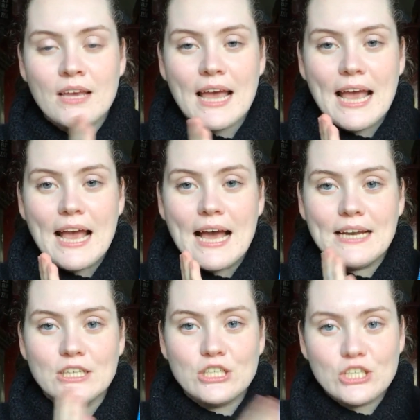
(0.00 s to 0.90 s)

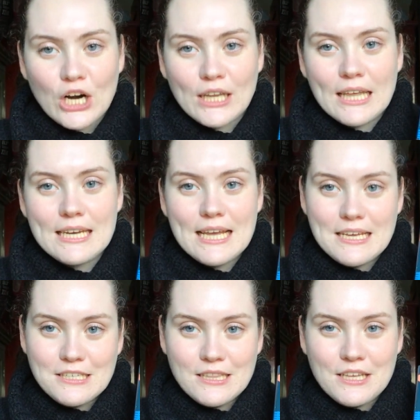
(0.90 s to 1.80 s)
and Charlotte
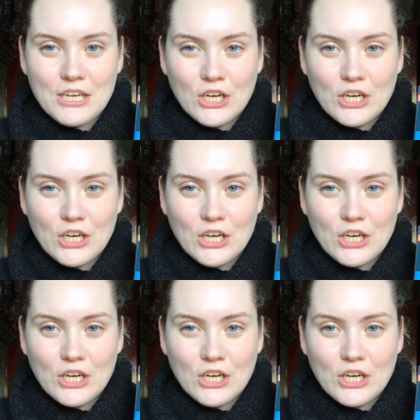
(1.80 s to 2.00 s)
is the